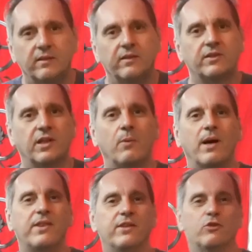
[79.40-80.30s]
So
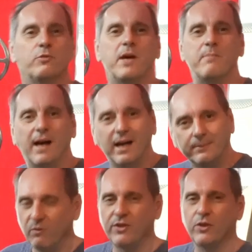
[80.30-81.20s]
one thing to remember,
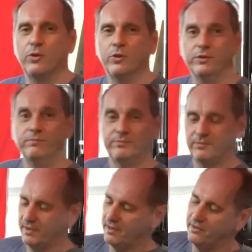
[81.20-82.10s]
with the hood,
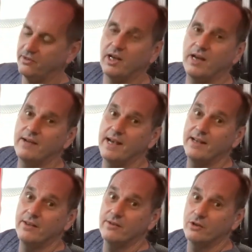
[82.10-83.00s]
you have
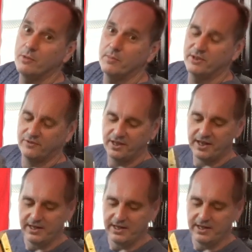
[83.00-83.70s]
a thermometer in there.